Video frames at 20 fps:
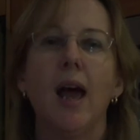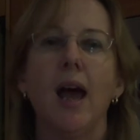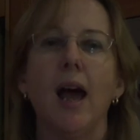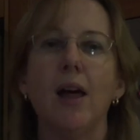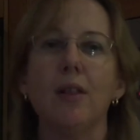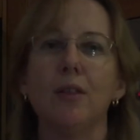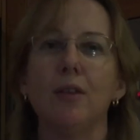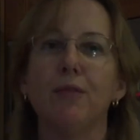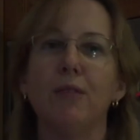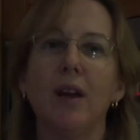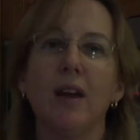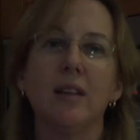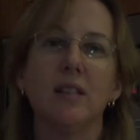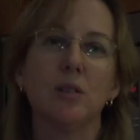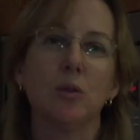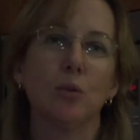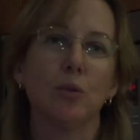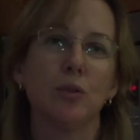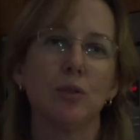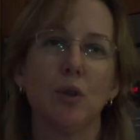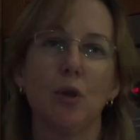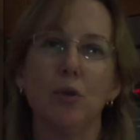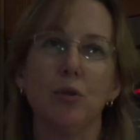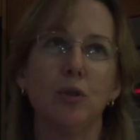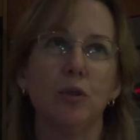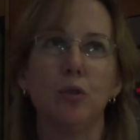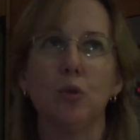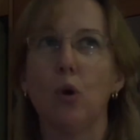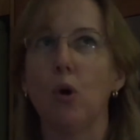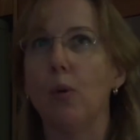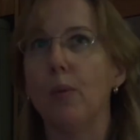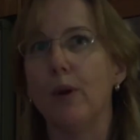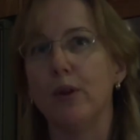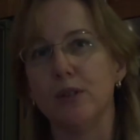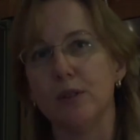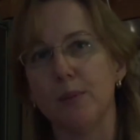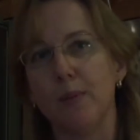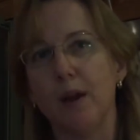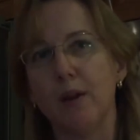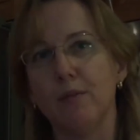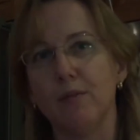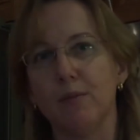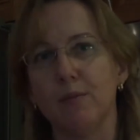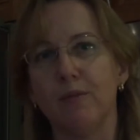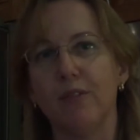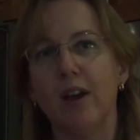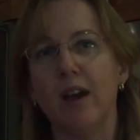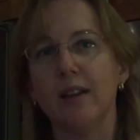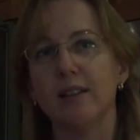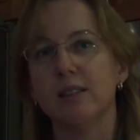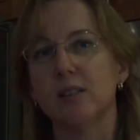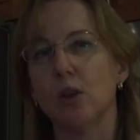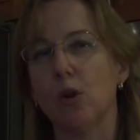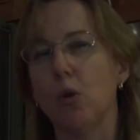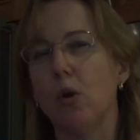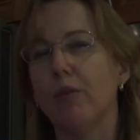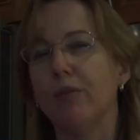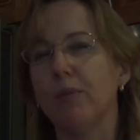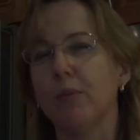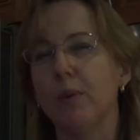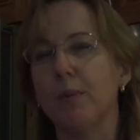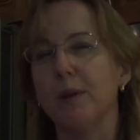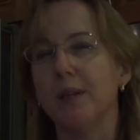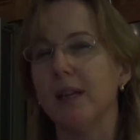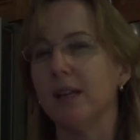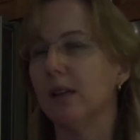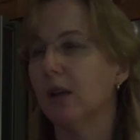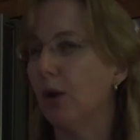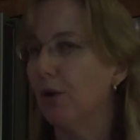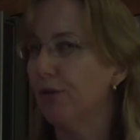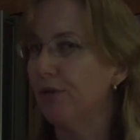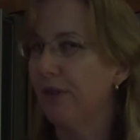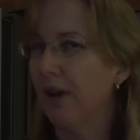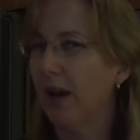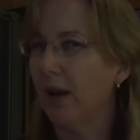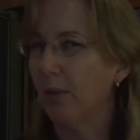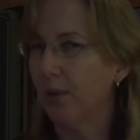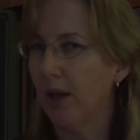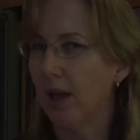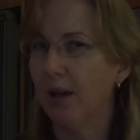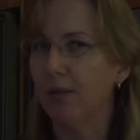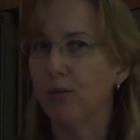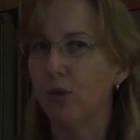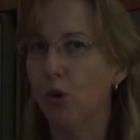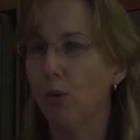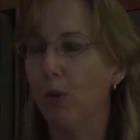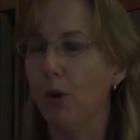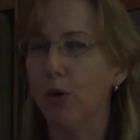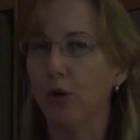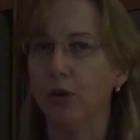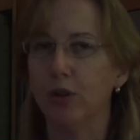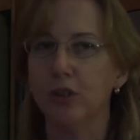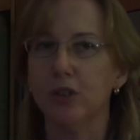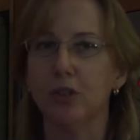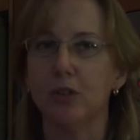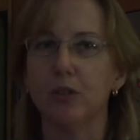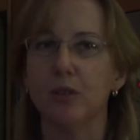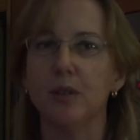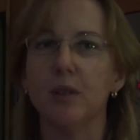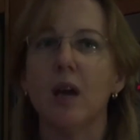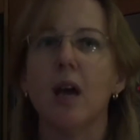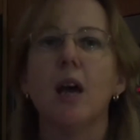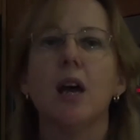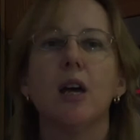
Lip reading: And the fat is also, your hormones are made from fat. So often when we eat low fat, we have hormonal issues.